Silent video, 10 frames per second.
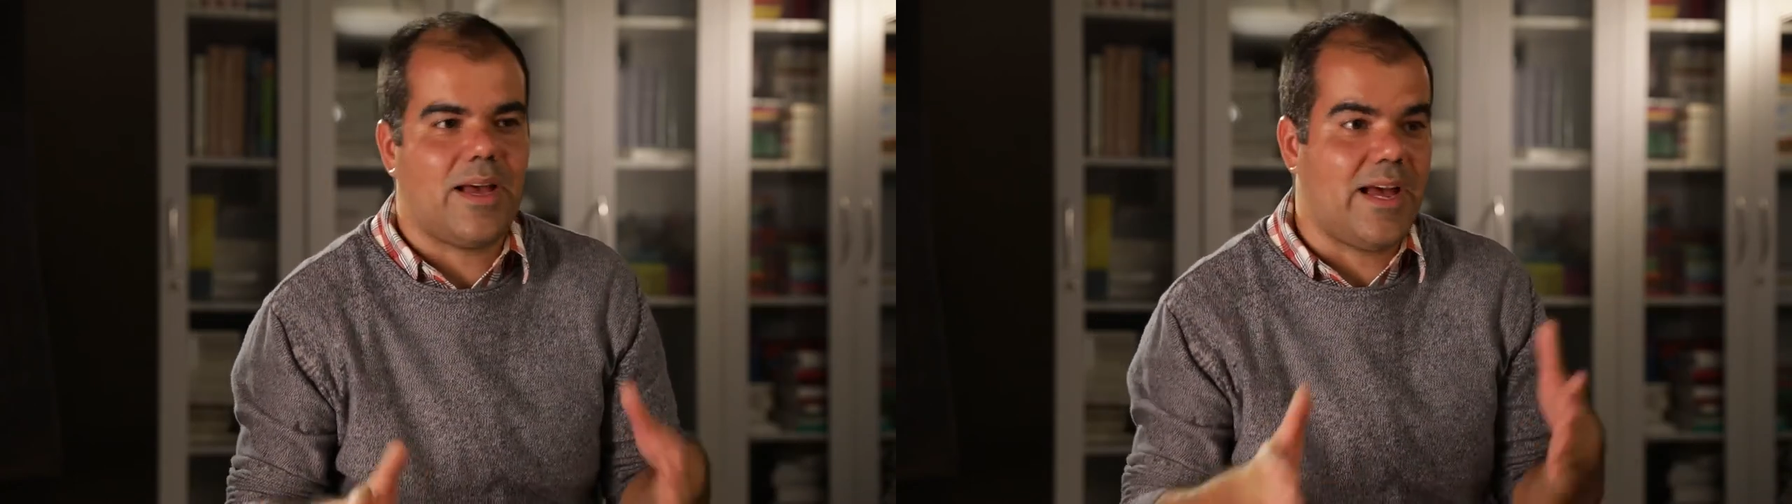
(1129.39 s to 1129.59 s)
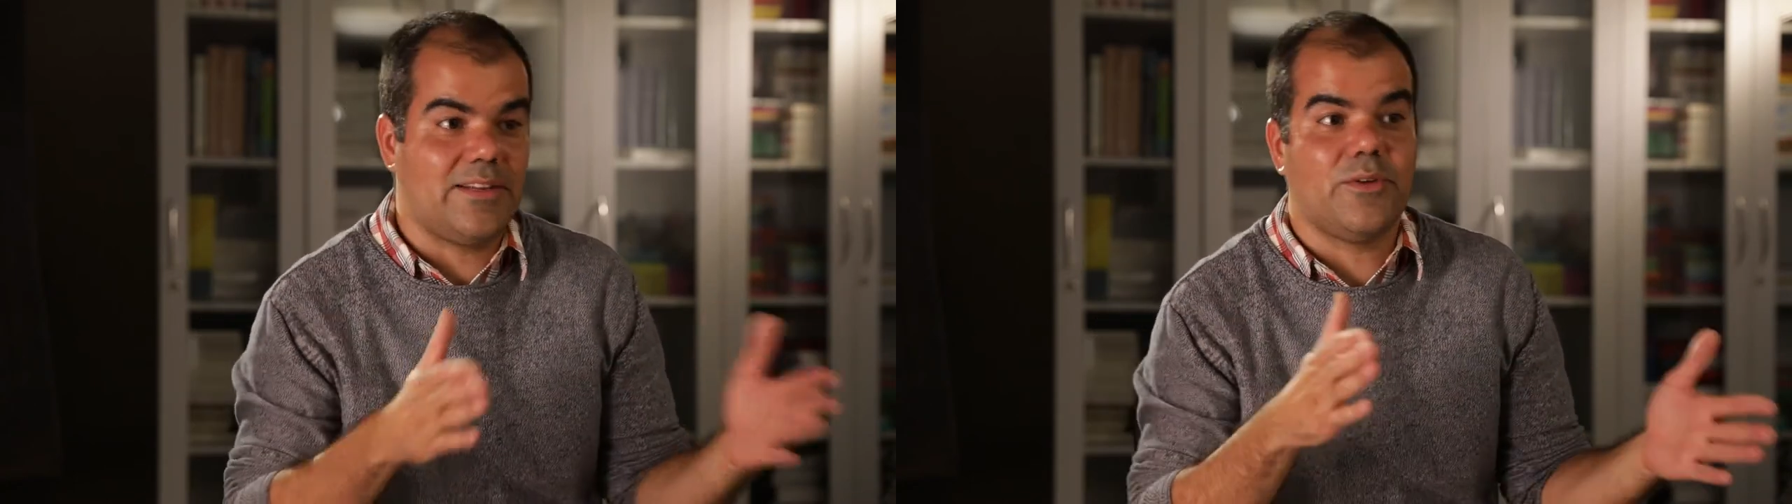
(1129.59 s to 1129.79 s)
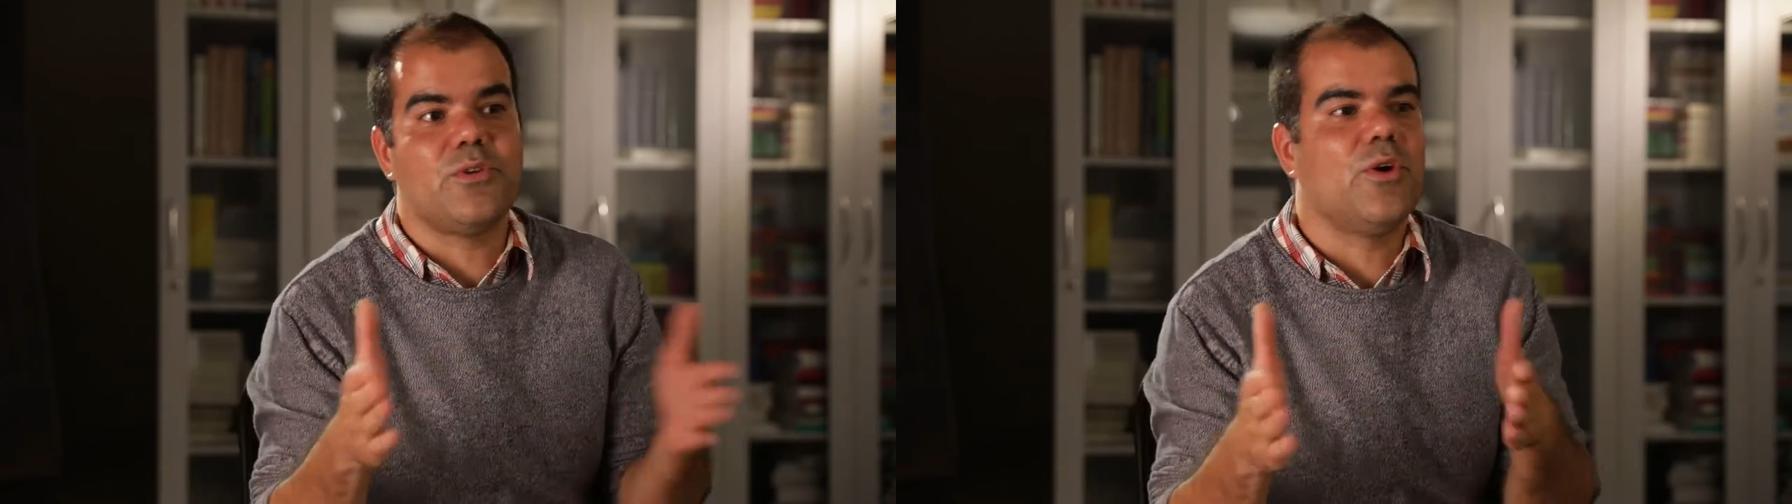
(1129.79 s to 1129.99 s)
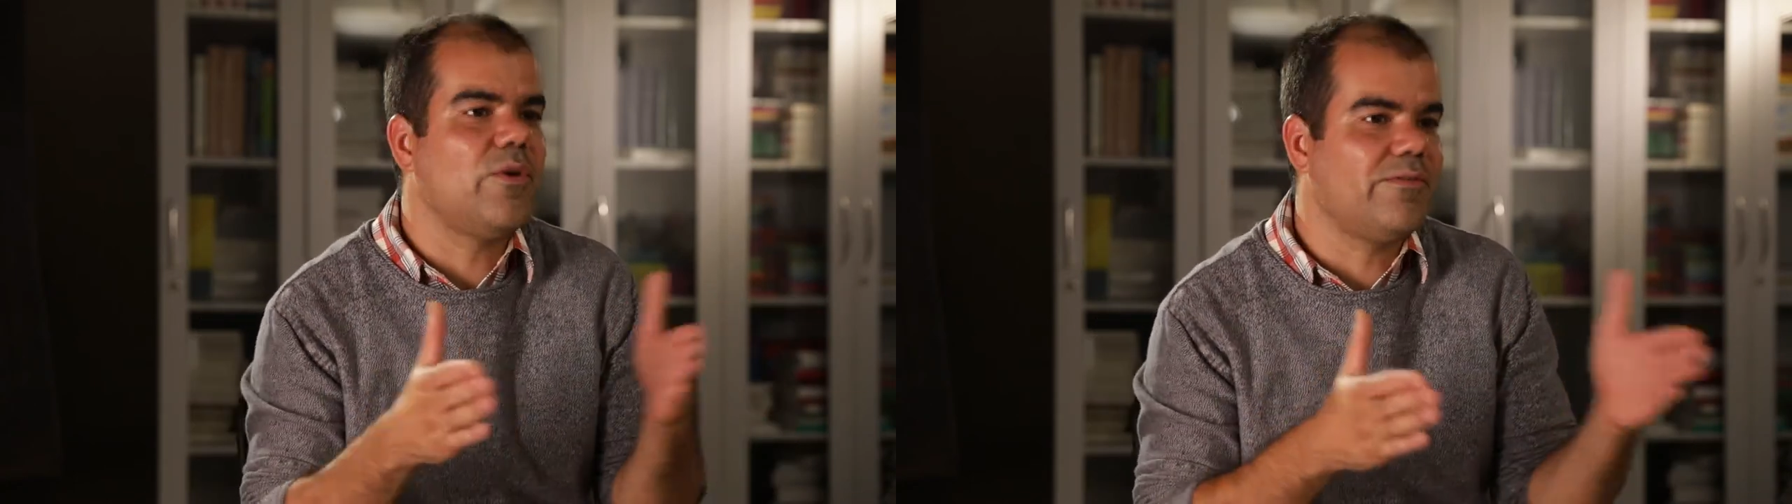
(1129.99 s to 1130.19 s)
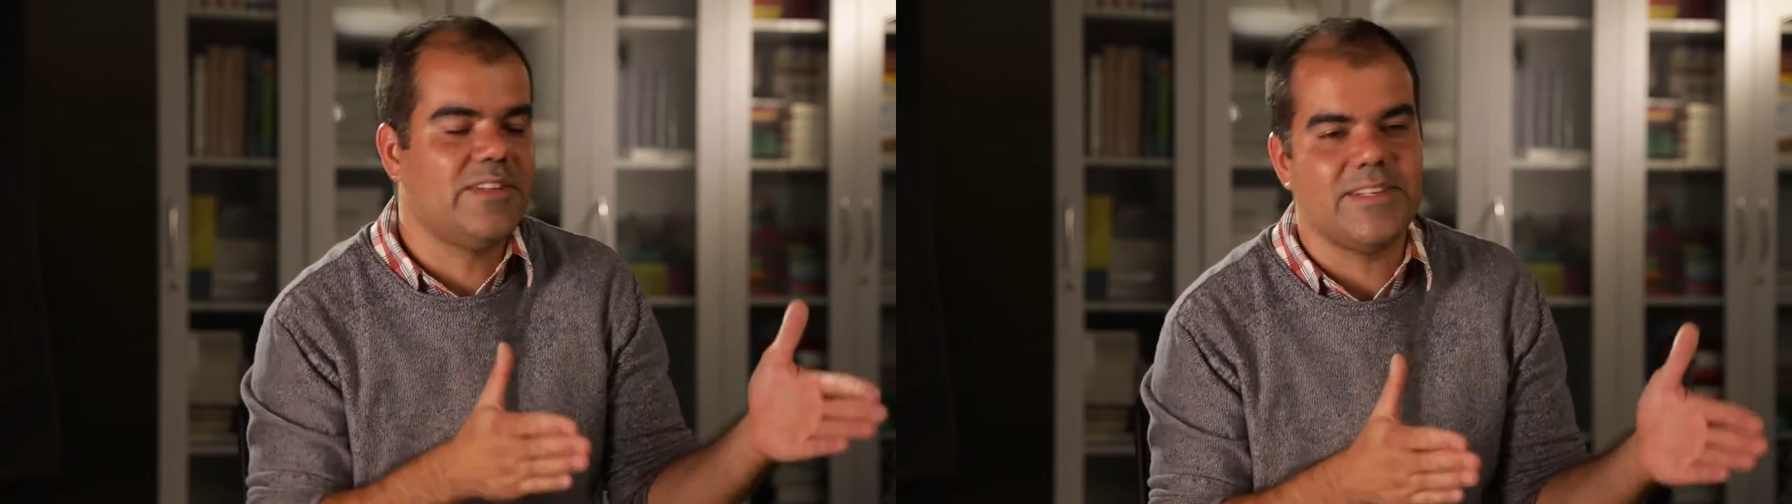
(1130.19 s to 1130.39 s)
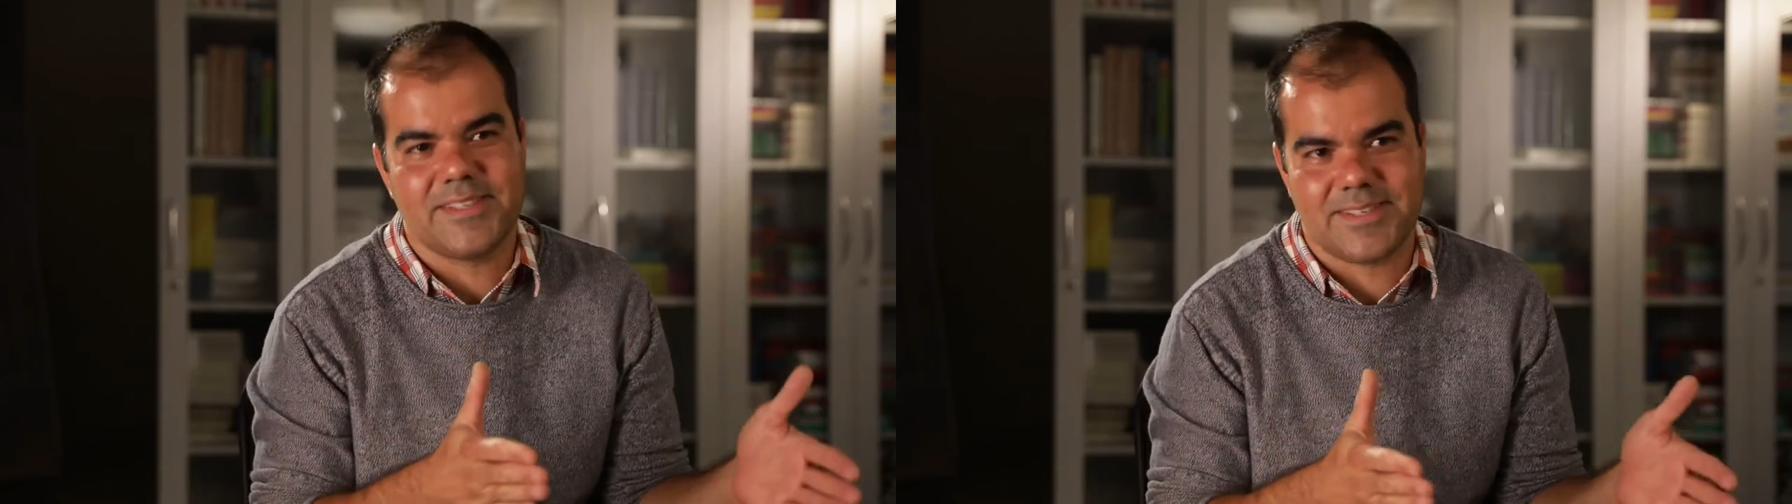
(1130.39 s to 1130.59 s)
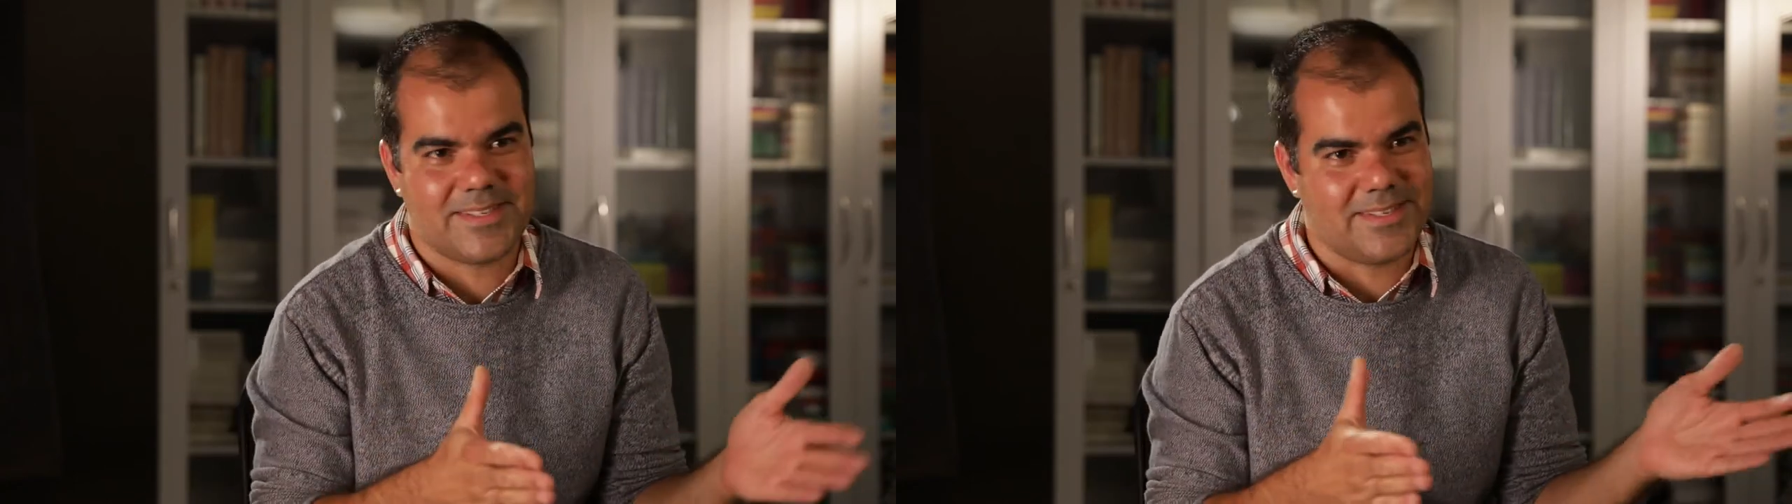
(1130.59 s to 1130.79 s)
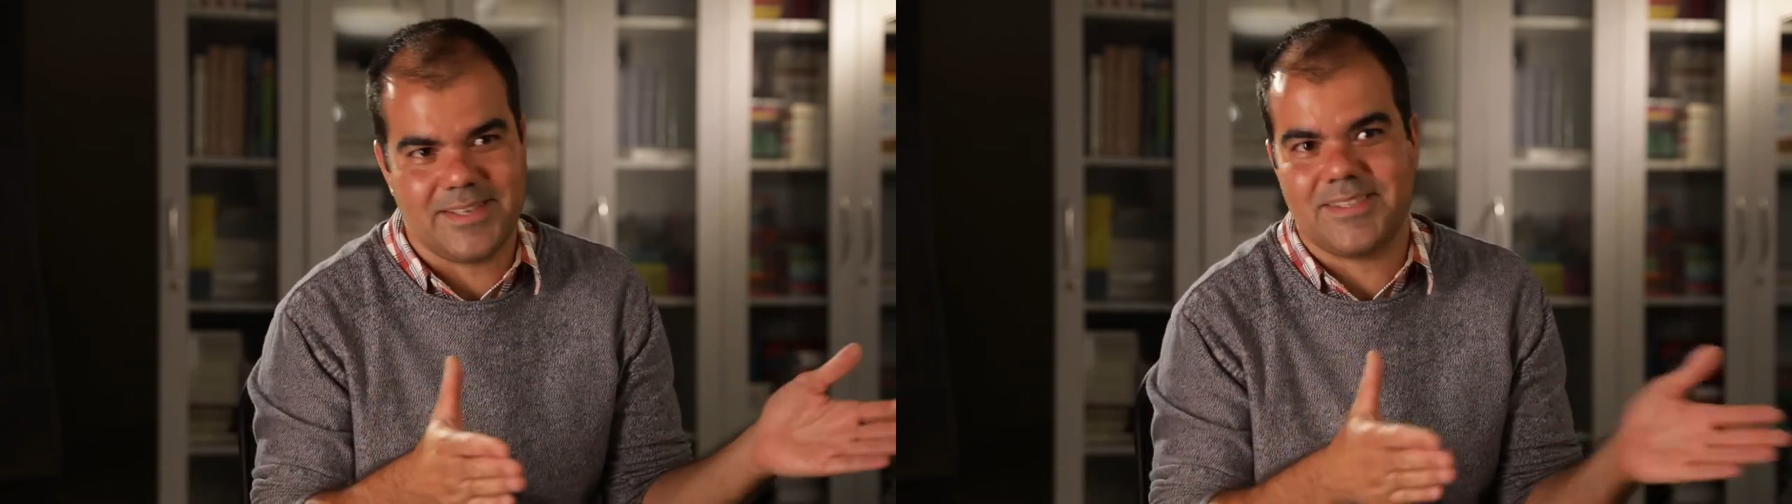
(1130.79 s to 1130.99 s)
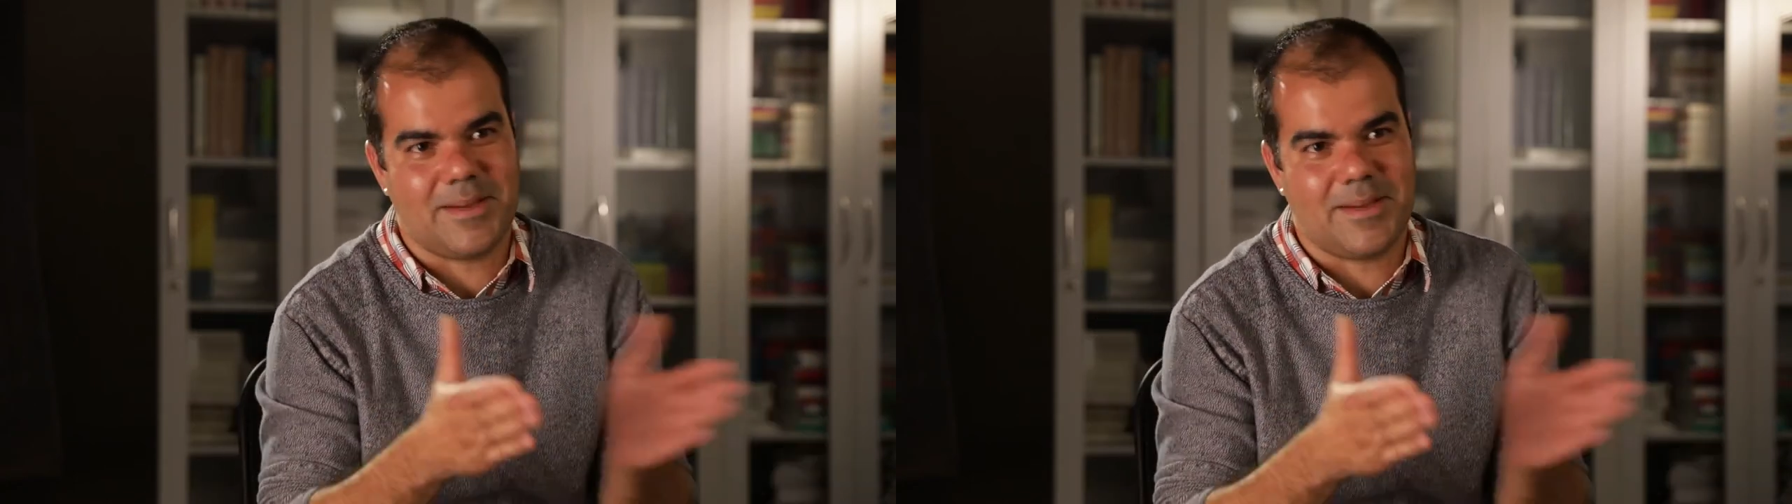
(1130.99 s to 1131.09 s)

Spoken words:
I don't know if this is the